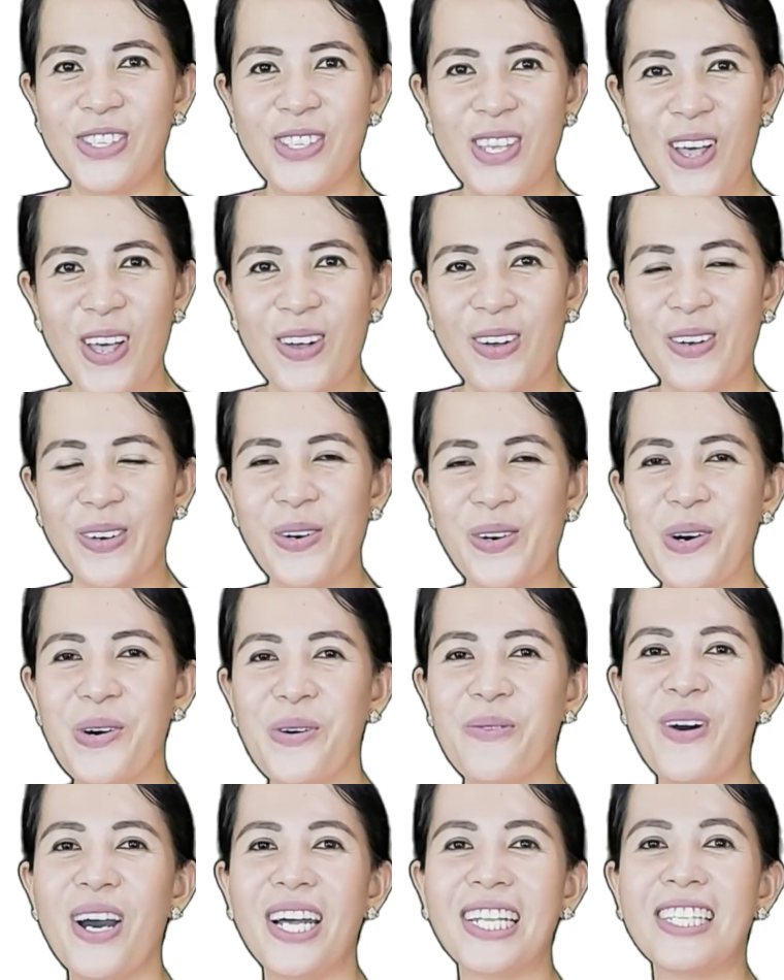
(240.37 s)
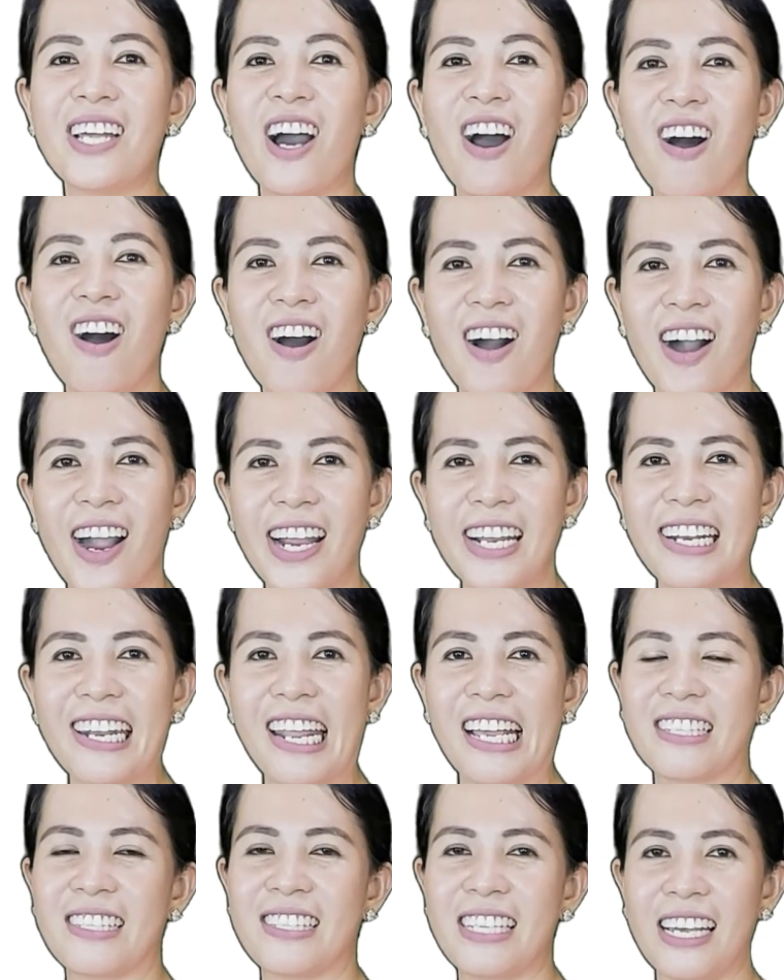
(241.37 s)
So what are
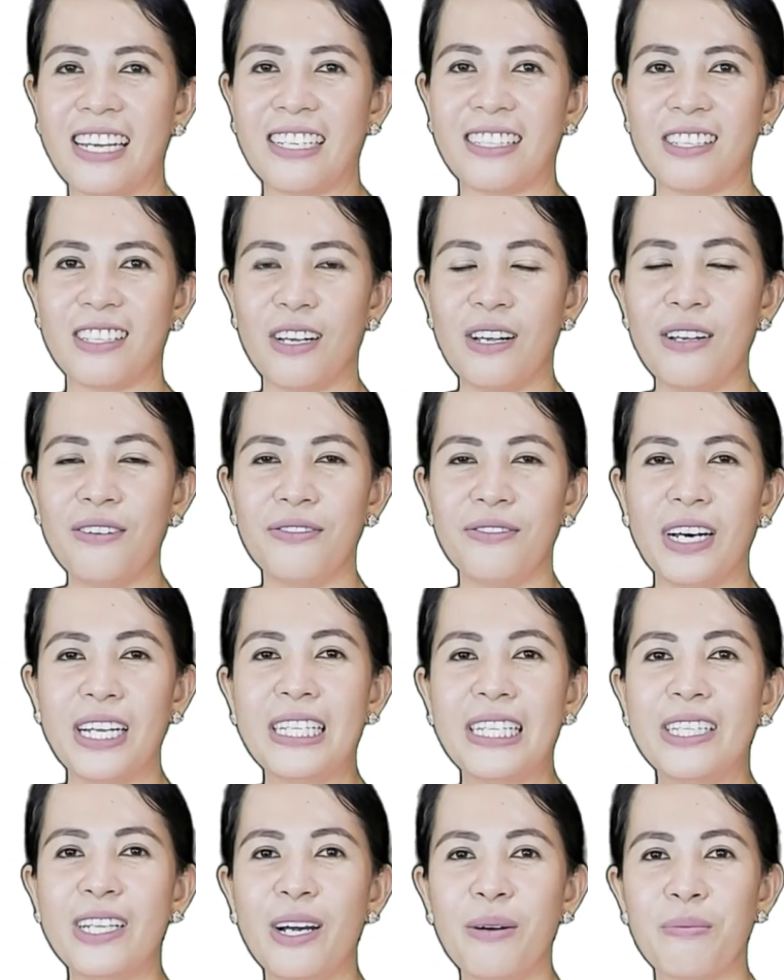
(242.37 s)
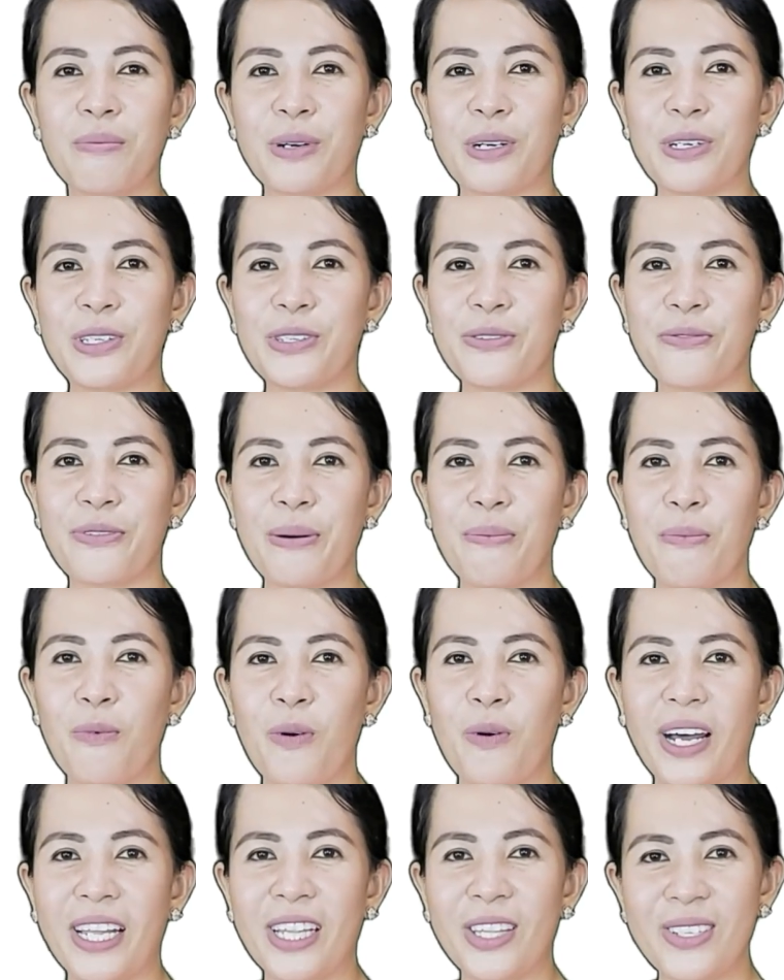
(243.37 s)
the set of odd numbers from
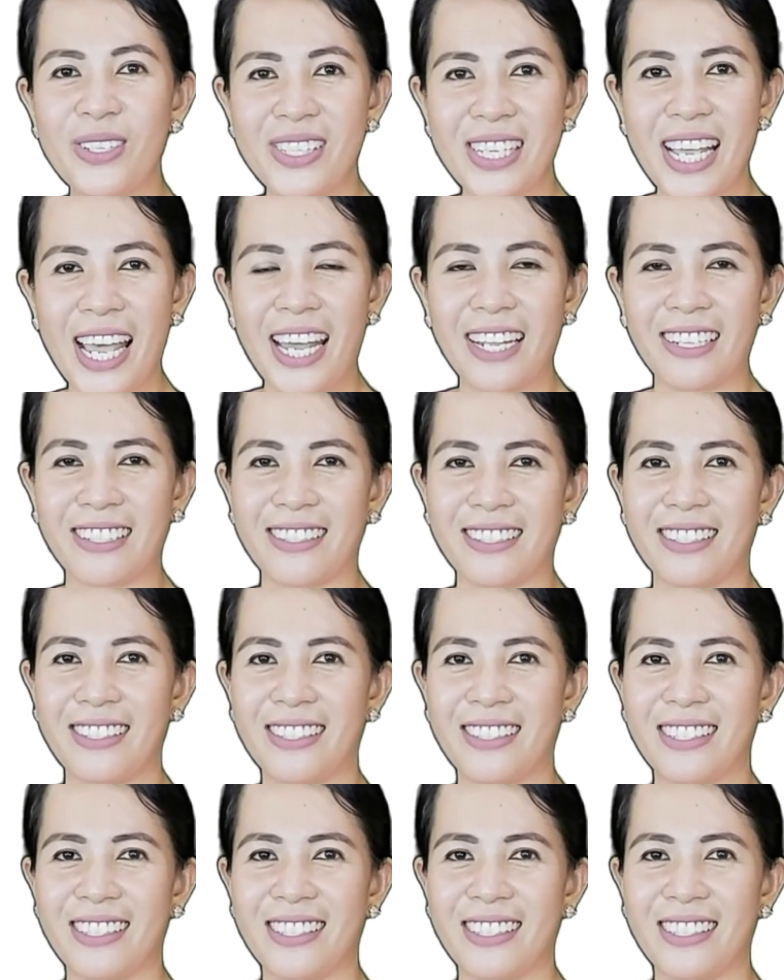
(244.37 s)
1 to 10?